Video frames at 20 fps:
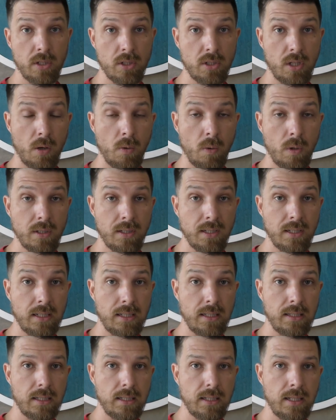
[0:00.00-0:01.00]
and so on
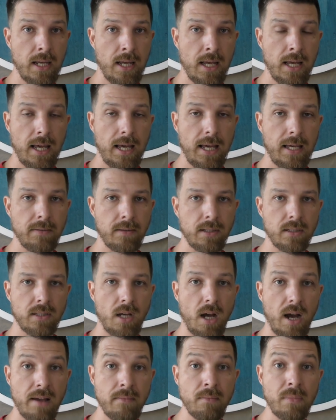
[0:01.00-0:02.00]
in the
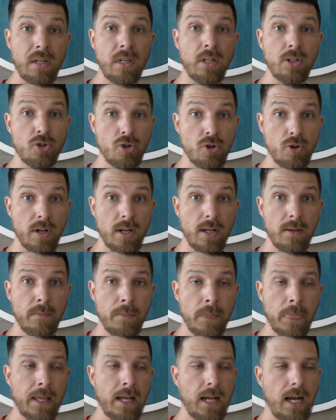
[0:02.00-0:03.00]
Thai military
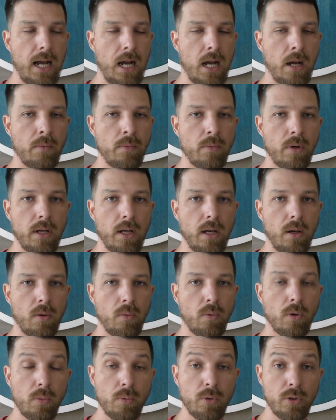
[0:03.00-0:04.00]

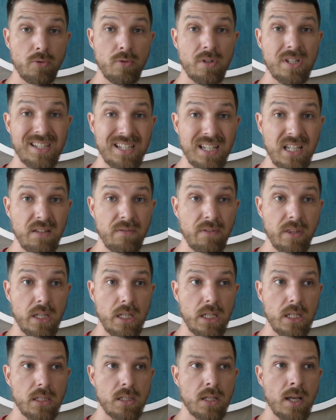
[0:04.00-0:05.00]
would receive
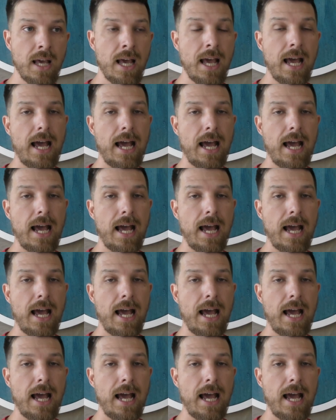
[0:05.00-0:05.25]
these,